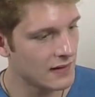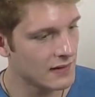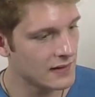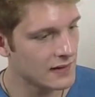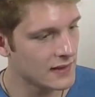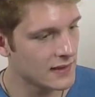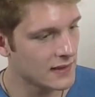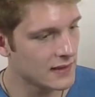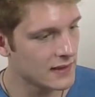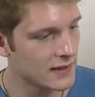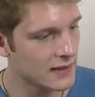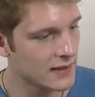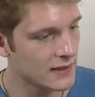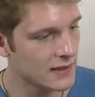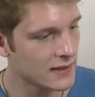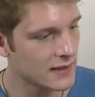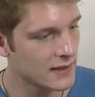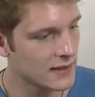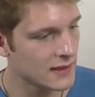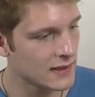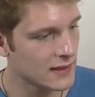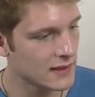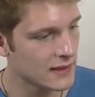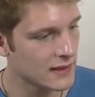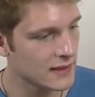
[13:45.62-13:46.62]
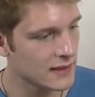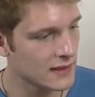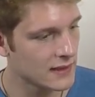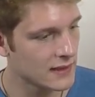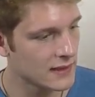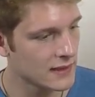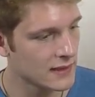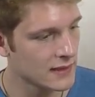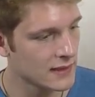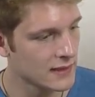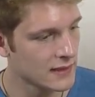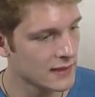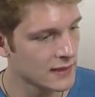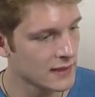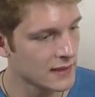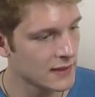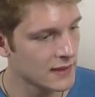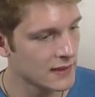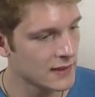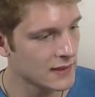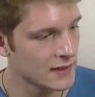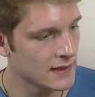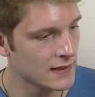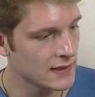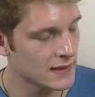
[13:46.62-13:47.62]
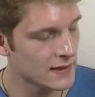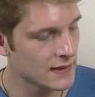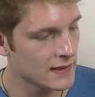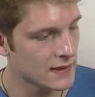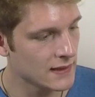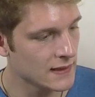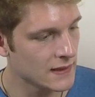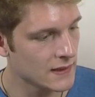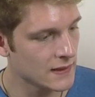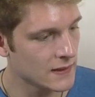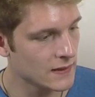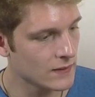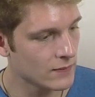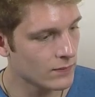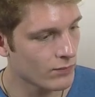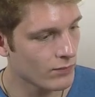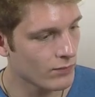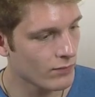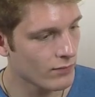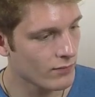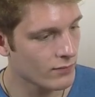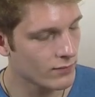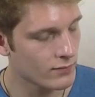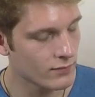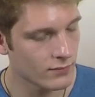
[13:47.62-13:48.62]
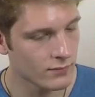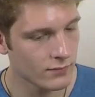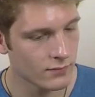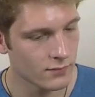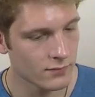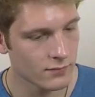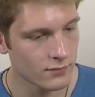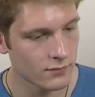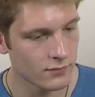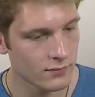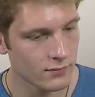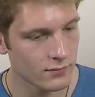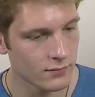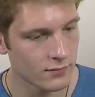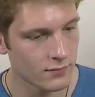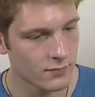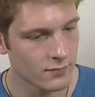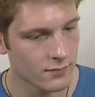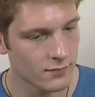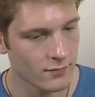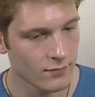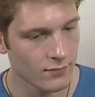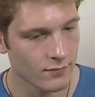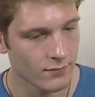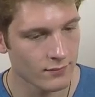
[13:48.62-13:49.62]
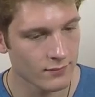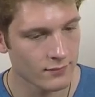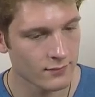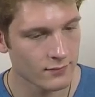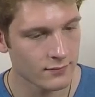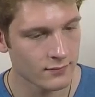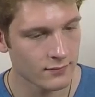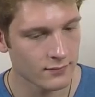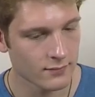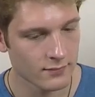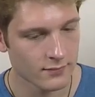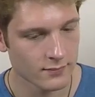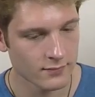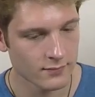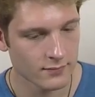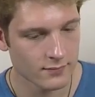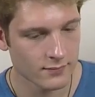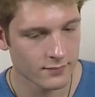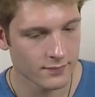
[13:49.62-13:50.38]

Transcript: (not speaking)